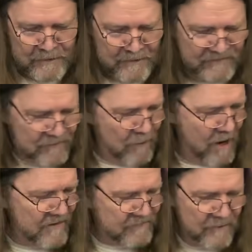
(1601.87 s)
It's a
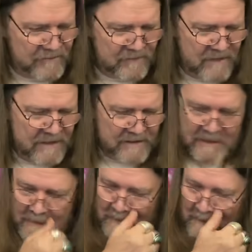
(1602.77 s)
crossroads right
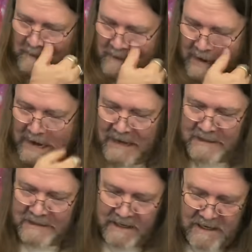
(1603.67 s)
now.
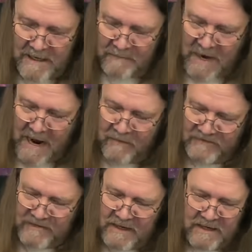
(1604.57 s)
And um, I would
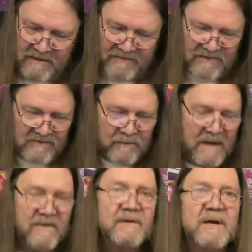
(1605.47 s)
say if this is
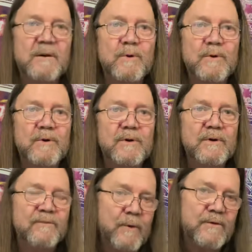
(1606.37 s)
resonating with you, you need
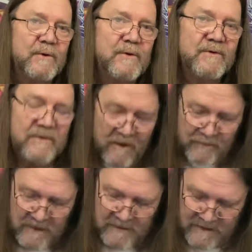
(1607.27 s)
to focus on yourself
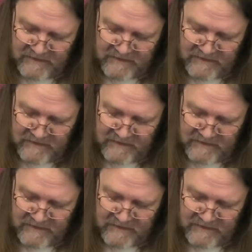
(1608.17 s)
right now.